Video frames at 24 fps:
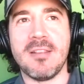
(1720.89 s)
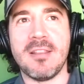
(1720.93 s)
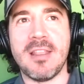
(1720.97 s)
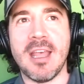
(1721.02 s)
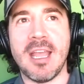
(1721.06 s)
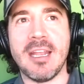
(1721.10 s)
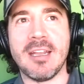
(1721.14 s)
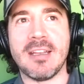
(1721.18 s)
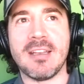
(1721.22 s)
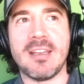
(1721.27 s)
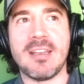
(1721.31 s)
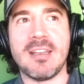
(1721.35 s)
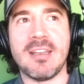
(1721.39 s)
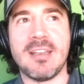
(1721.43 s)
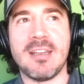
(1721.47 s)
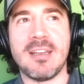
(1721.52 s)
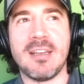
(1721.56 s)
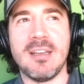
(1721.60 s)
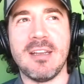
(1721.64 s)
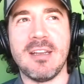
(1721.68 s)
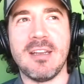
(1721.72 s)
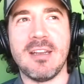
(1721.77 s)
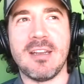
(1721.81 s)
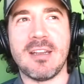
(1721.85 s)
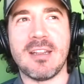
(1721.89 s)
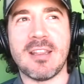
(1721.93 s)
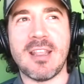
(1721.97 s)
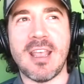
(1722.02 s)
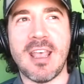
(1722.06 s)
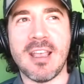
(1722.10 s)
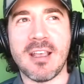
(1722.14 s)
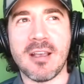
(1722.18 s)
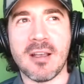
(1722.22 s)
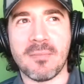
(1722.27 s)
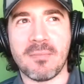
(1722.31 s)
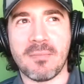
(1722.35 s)
they
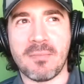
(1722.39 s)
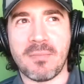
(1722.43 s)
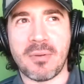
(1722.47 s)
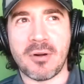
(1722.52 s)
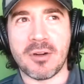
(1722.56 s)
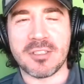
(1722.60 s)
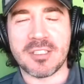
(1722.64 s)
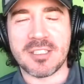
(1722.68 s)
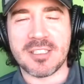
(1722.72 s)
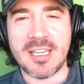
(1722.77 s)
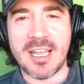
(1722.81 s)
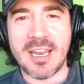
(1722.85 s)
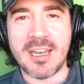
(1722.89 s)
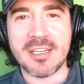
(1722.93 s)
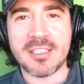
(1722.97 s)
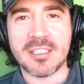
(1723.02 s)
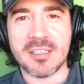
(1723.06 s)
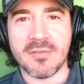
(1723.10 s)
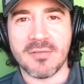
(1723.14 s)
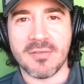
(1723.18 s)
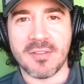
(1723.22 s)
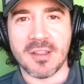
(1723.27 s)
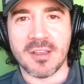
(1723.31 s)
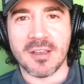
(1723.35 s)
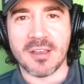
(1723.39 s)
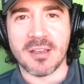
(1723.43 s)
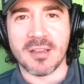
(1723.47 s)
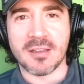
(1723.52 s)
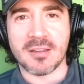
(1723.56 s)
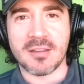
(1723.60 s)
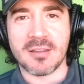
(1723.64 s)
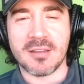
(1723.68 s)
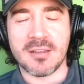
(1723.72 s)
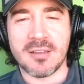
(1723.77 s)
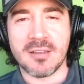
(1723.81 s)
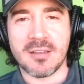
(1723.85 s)
take a percentage of the